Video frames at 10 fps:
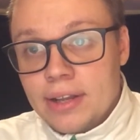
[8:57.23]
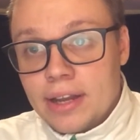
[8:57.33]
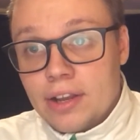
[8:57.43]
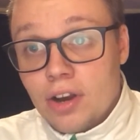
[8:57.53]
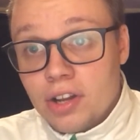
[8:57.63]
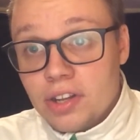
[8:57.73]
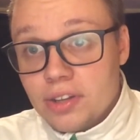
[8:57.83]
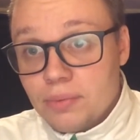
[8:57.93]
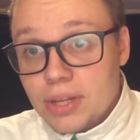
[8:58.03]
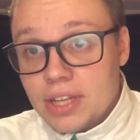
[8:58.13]
like
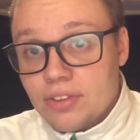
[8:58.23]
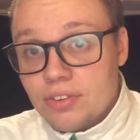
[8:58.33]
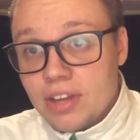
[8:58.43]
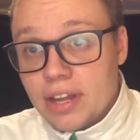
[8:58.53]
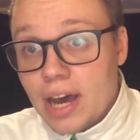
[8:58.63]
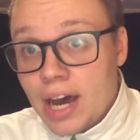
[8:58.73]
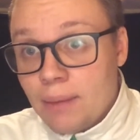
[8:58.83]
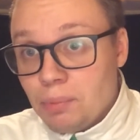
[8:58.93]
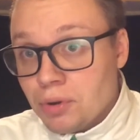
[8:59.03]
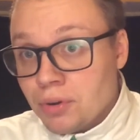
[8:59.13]
Connon, we need to sign
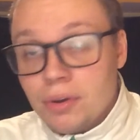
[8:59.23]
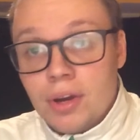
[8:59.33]
Arberg,